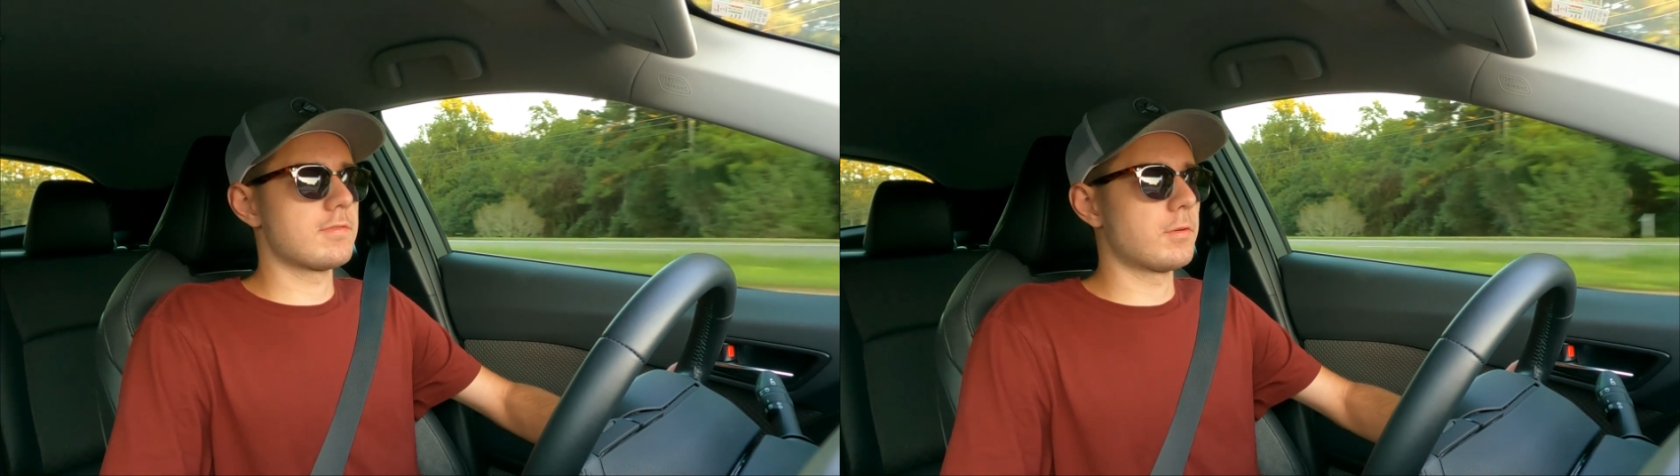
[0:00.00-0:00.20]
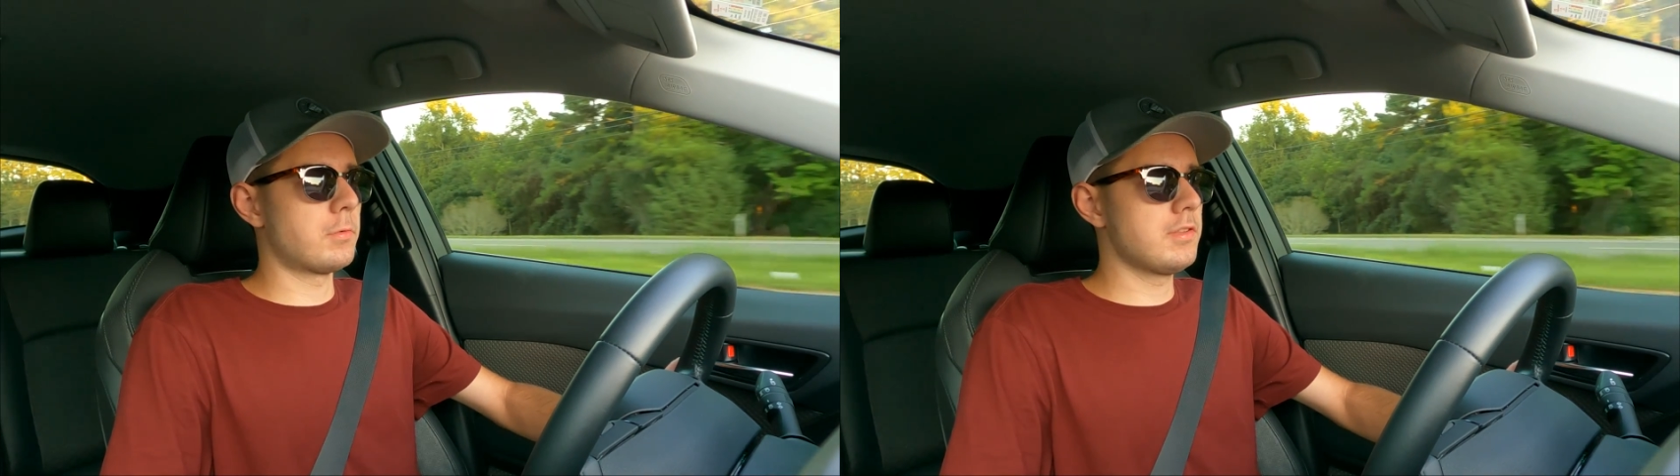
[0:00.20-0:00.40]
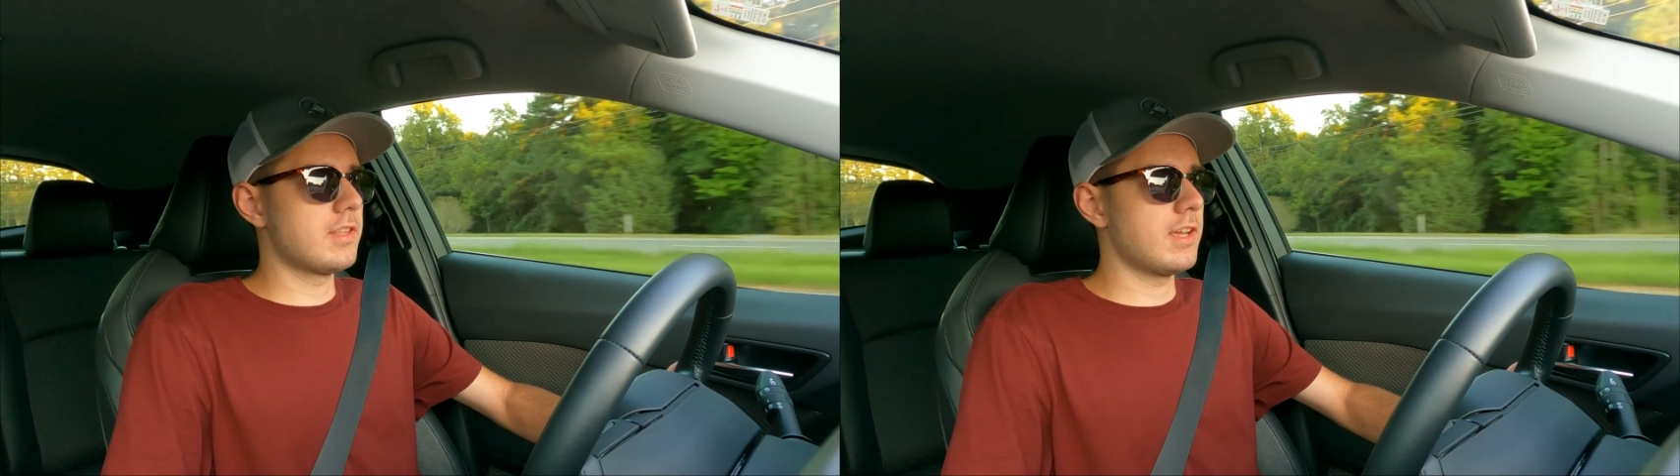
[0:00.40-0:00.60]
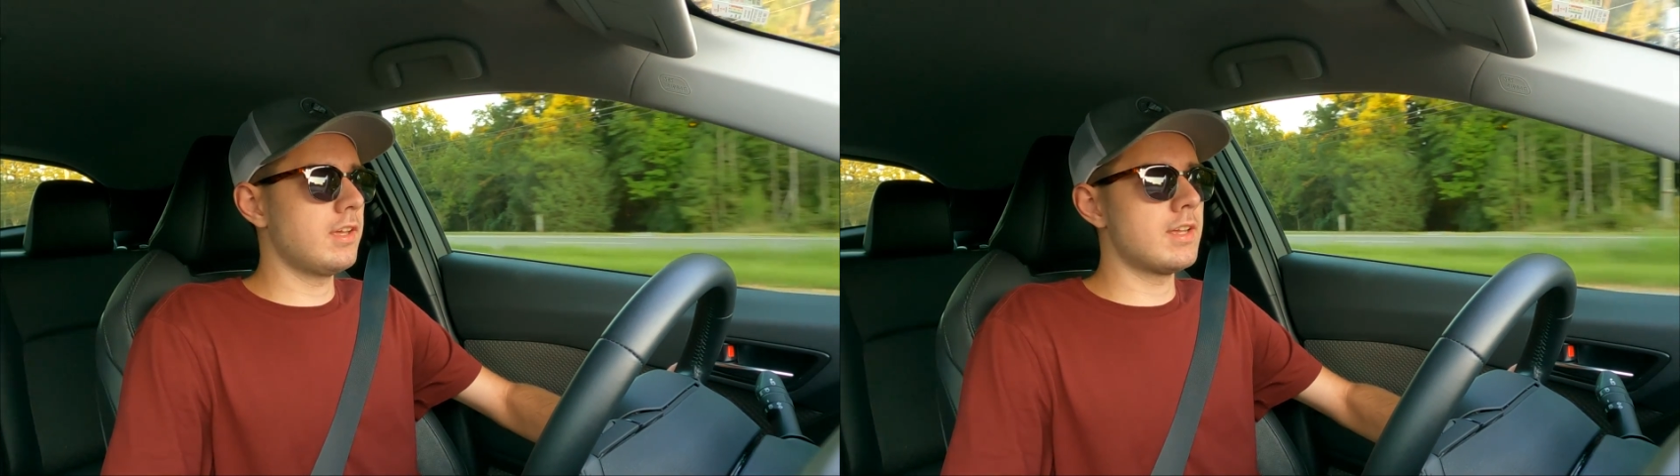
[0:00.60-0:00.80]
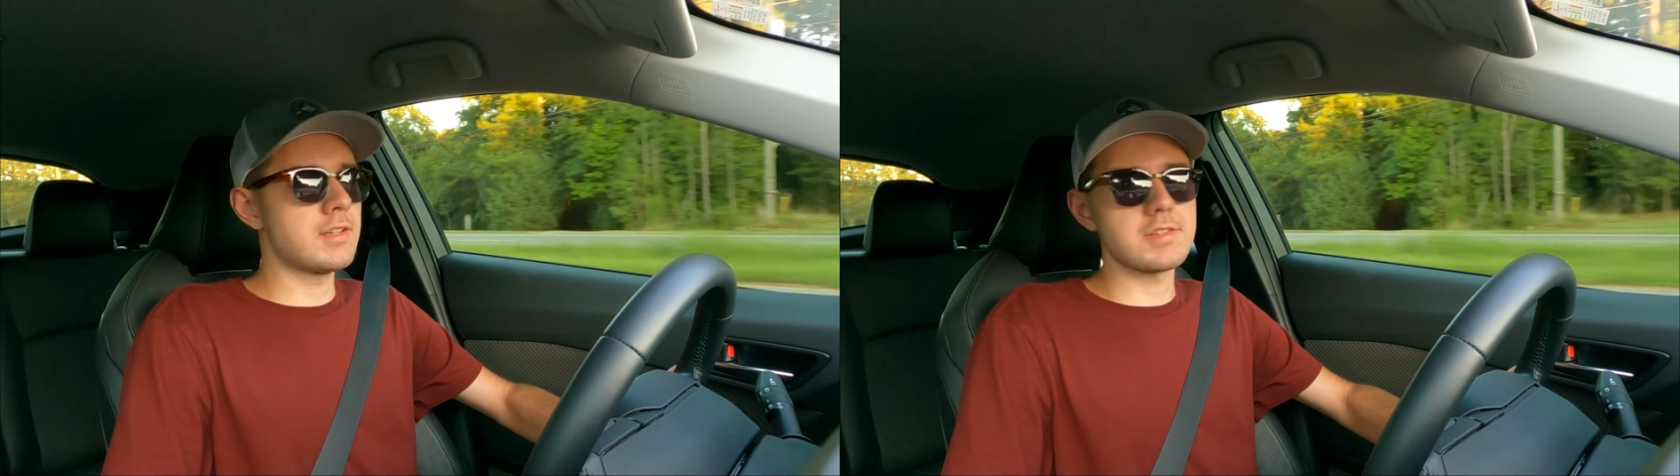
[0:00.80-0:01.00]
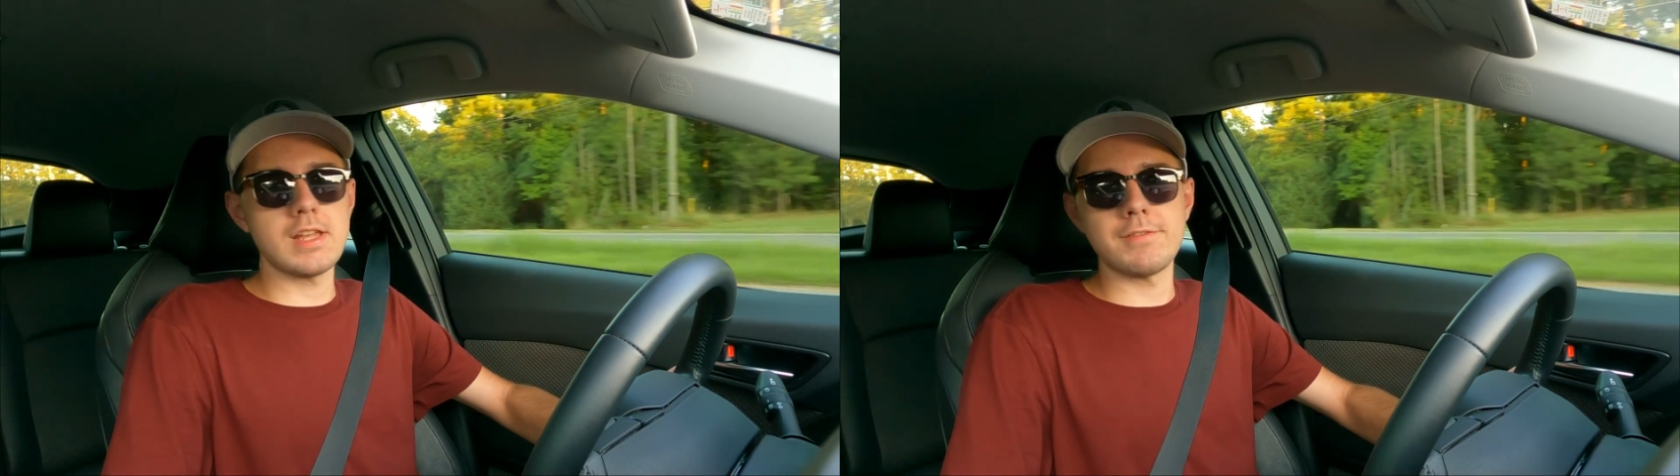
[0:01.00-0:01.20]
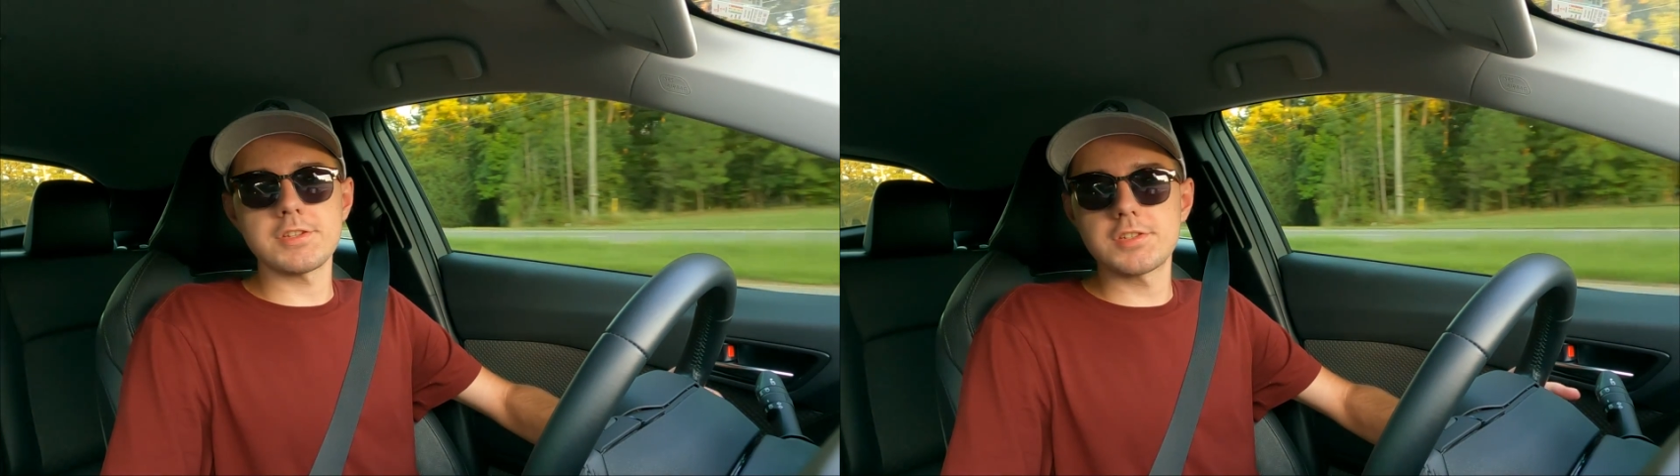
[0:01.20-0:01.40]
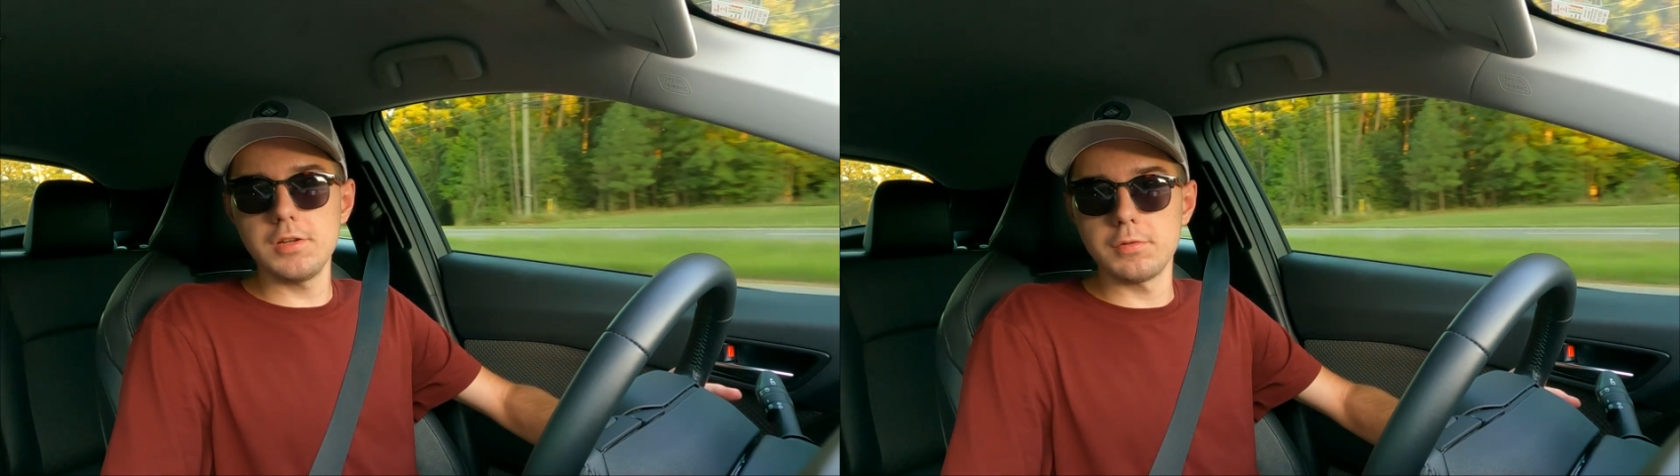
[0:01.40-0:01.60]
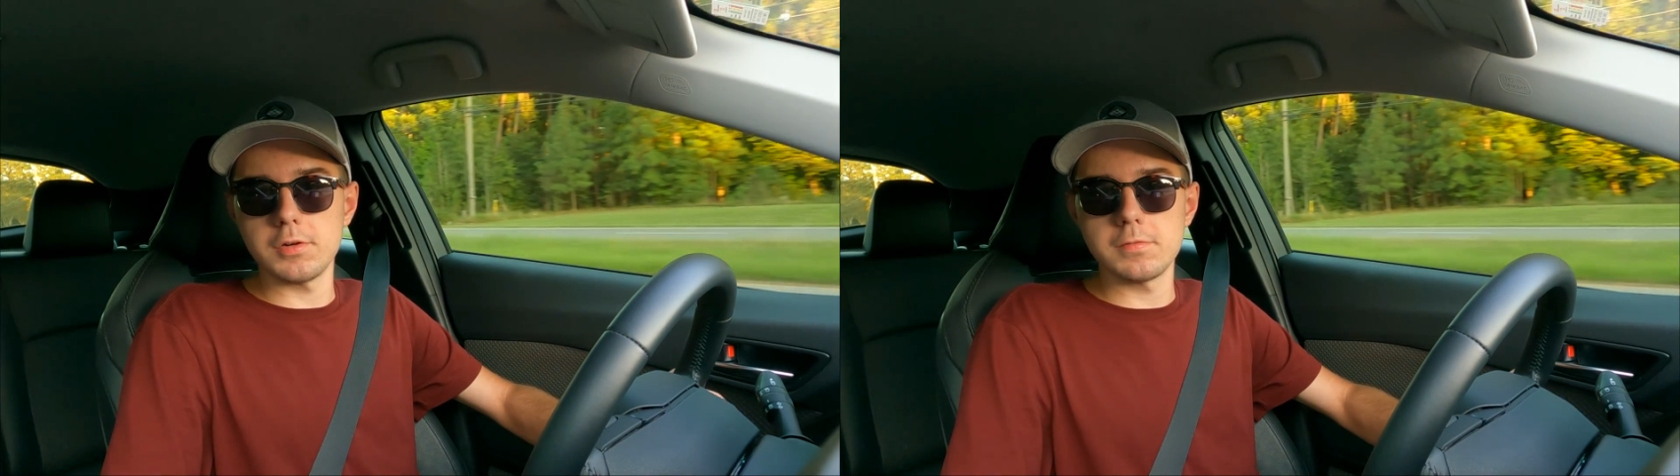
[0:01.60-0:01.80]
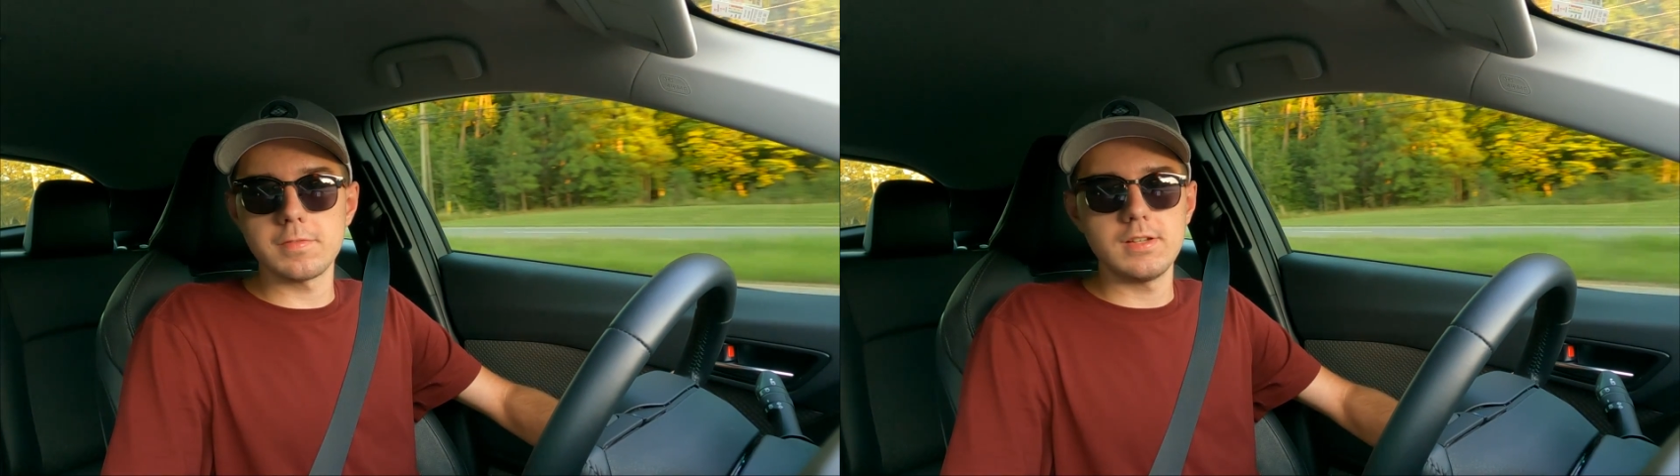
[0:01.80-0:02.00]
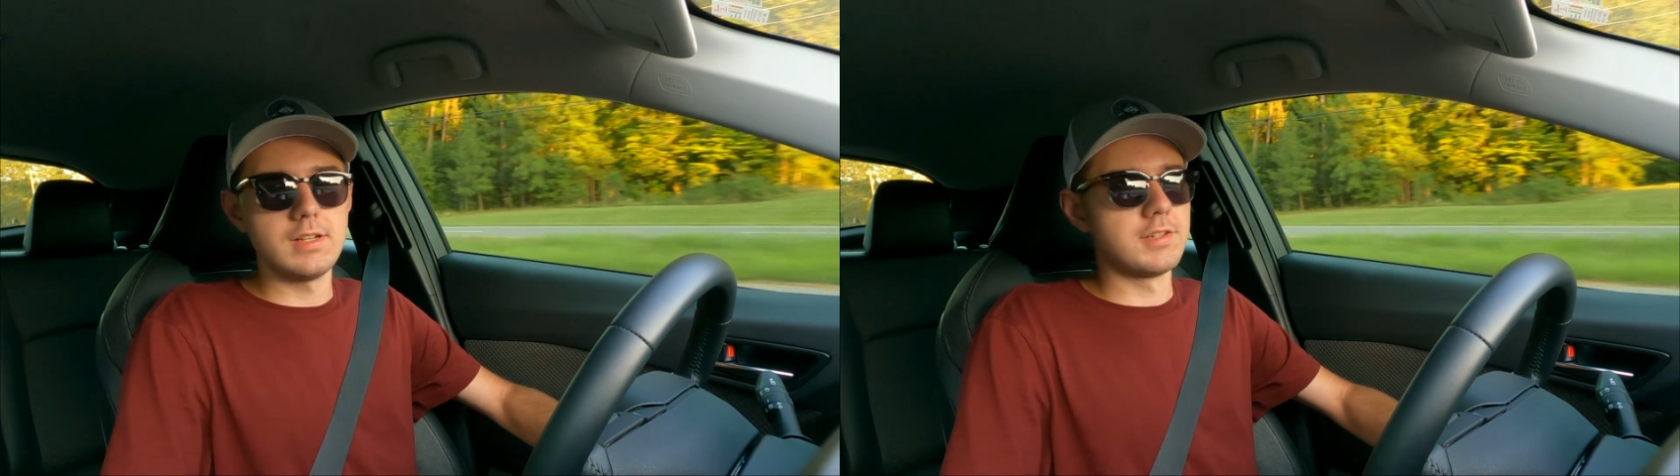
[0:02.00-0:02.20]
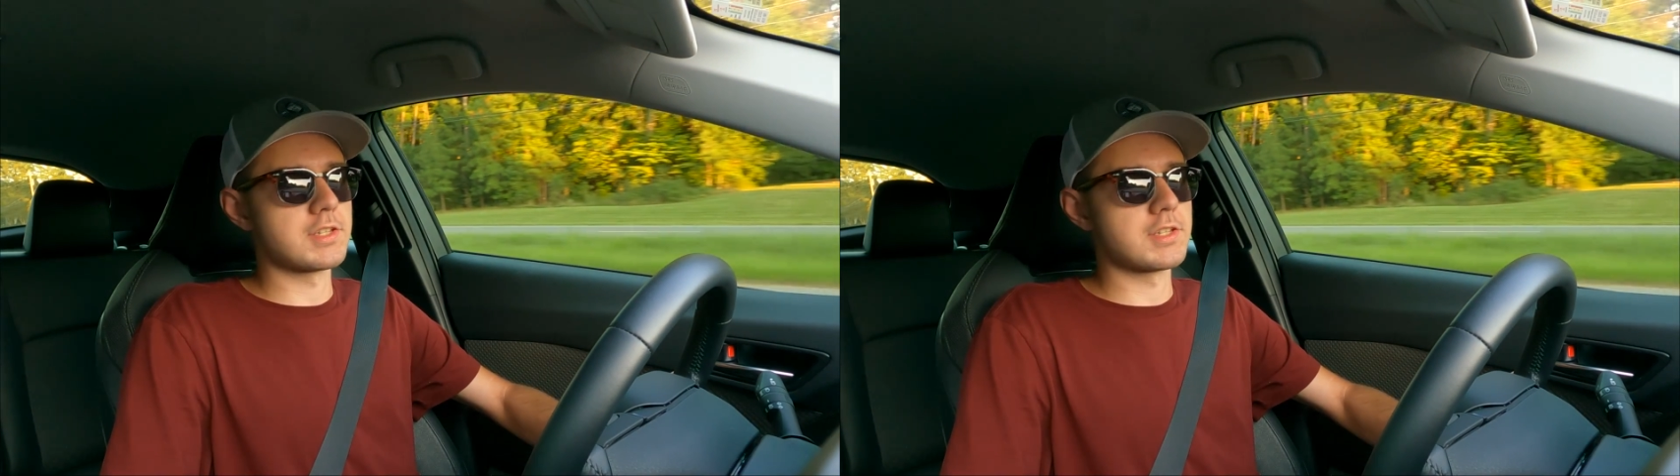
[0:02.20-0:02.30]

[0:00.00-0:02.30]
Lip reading: For one thing, it doesn't have a sunroof,